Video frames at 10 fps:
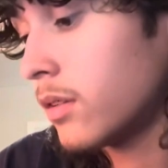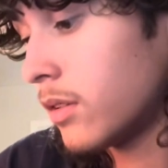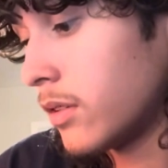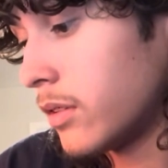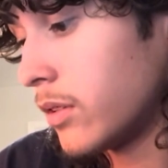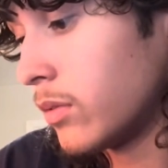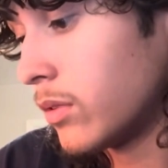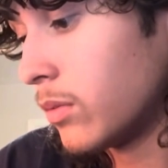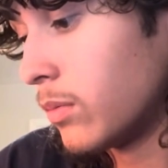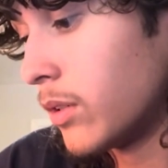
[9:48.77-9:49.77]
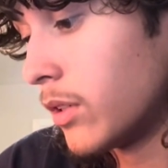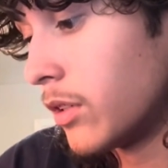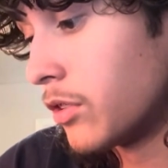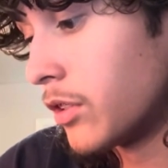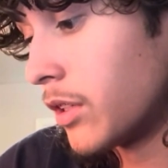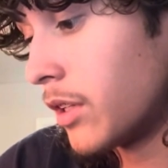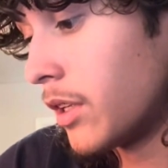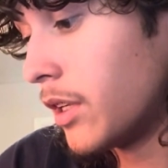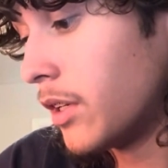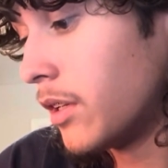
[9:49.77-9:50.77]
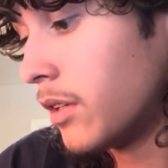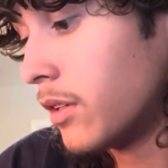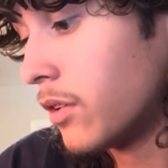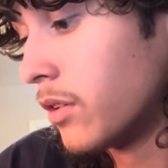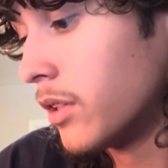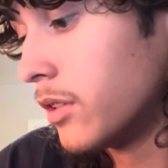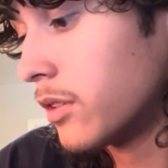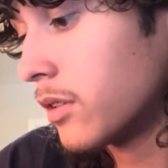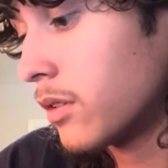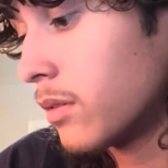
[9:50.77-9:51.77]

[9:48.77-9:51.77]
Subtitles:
is equal to 180 degrees